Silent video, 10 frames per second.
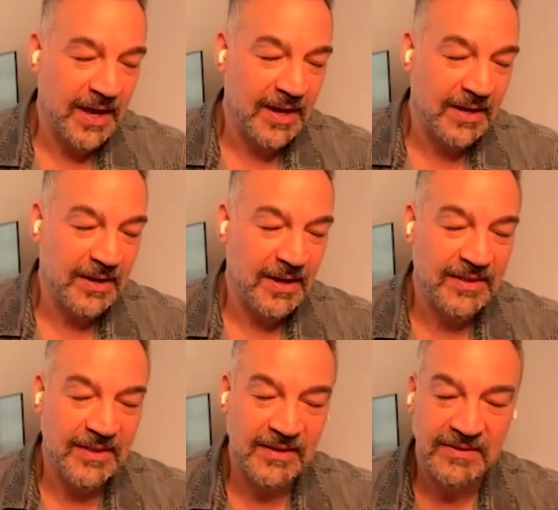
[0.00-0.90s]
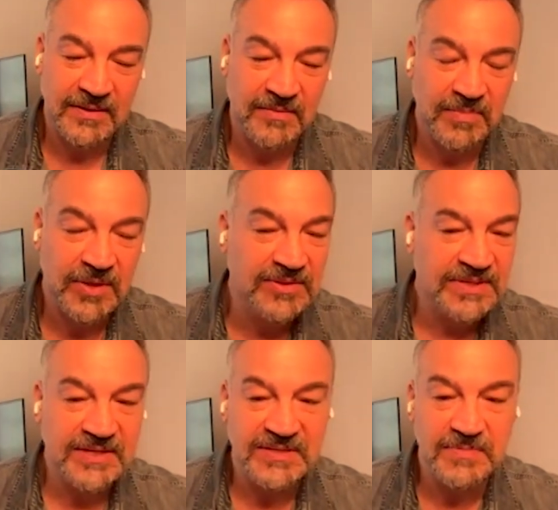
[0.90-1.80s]
and I think that the
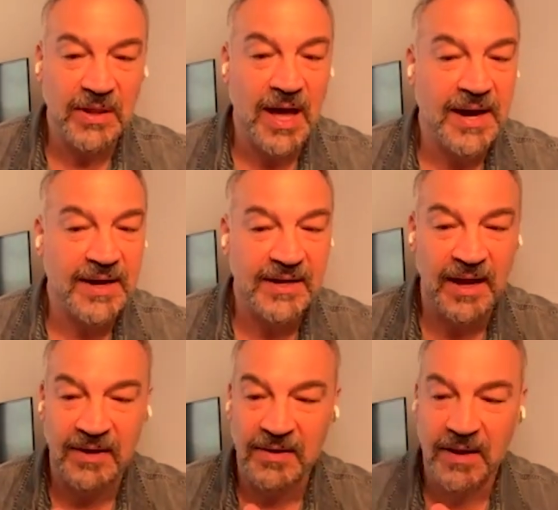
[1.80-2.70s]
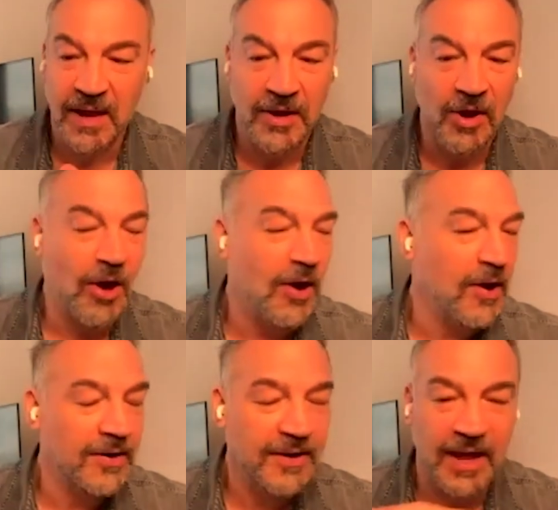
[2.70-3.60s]
music is melodic and
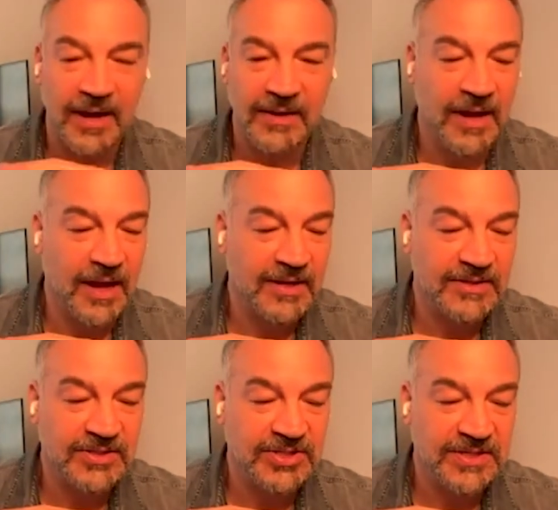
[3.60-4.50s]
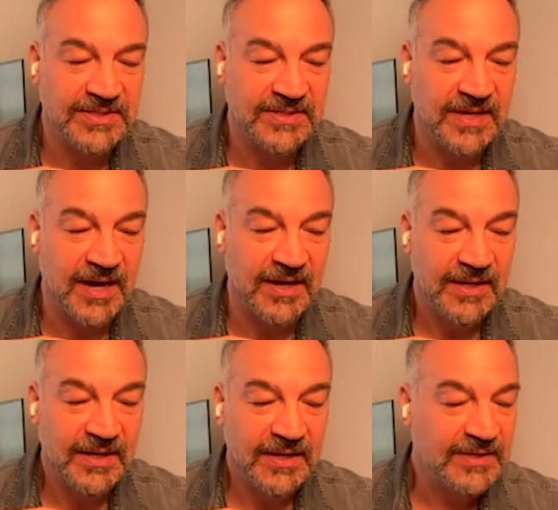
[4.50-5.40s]
hard, and it just
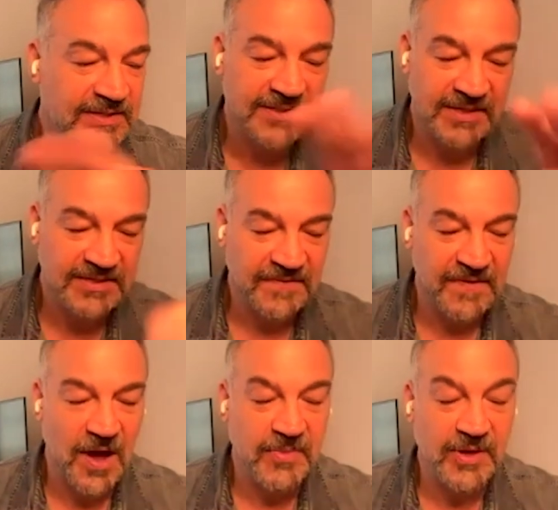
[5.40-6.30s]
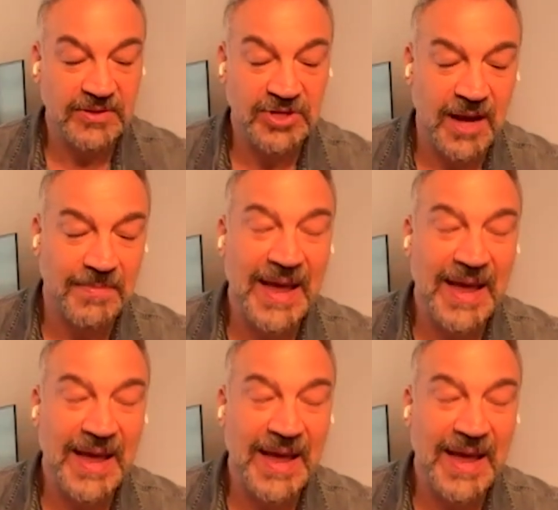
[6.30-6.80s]
he just does a phenomenal job.